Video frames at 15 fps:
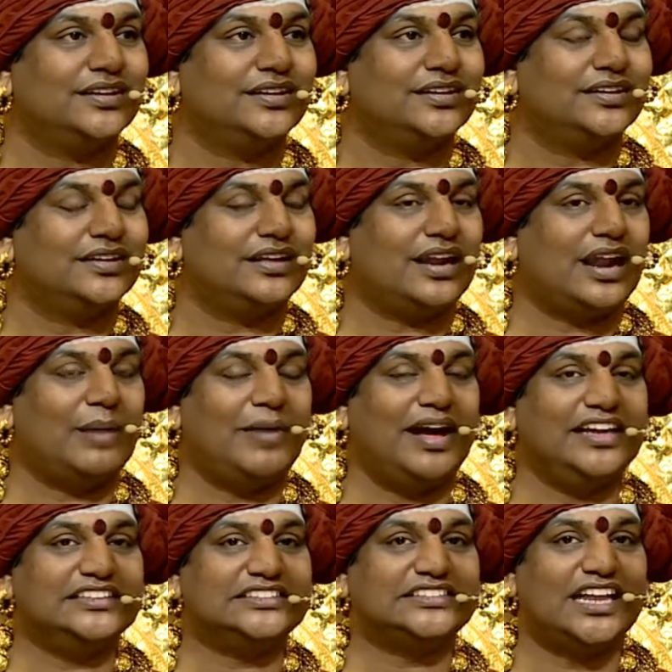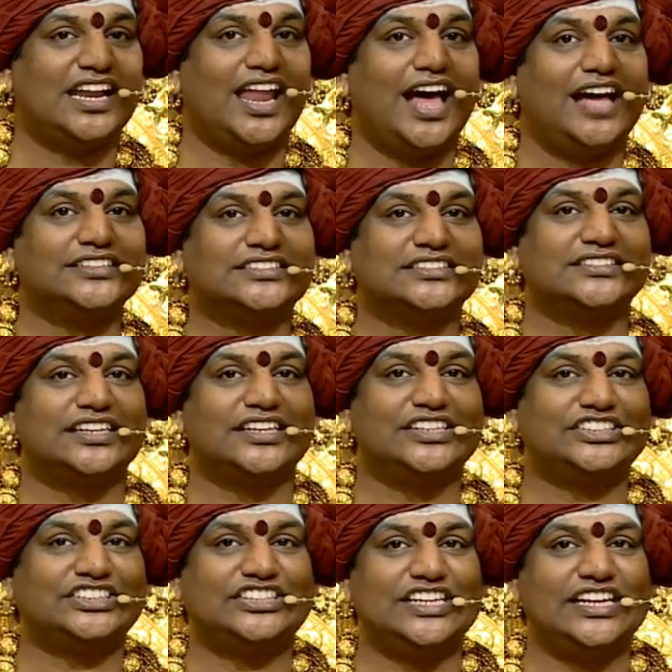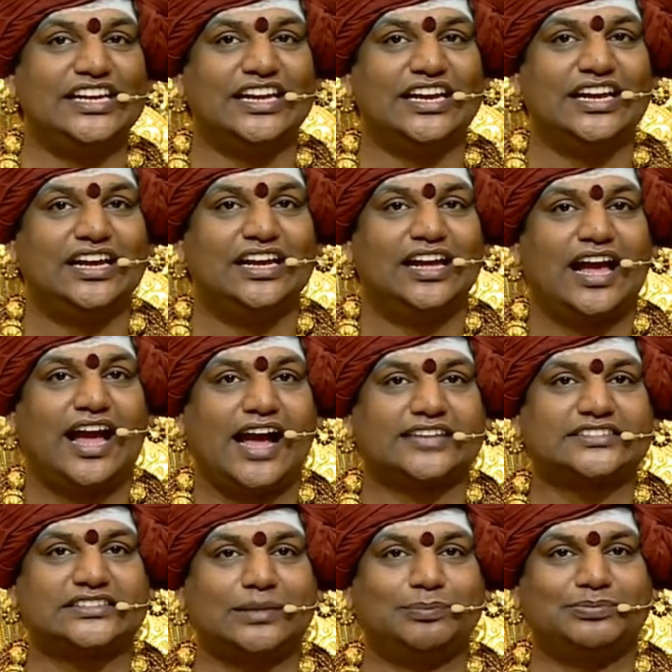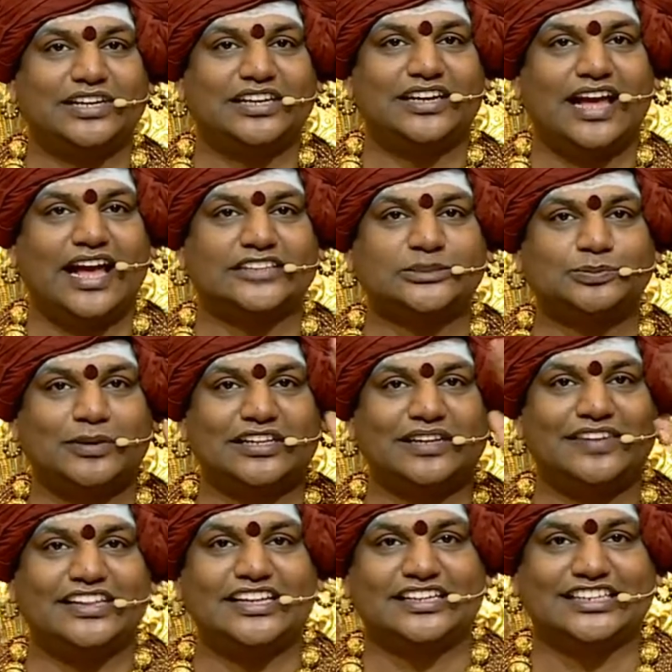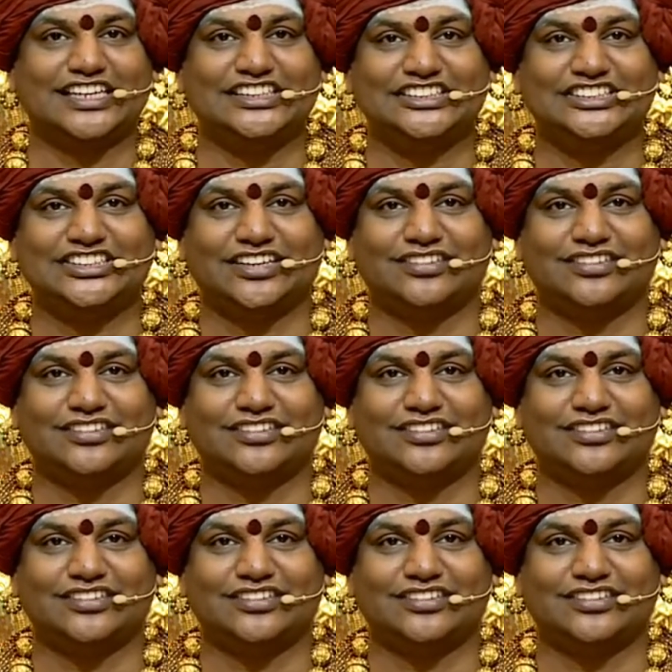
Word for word: Rama is the last Rishi accepted as per the Vedic tradition.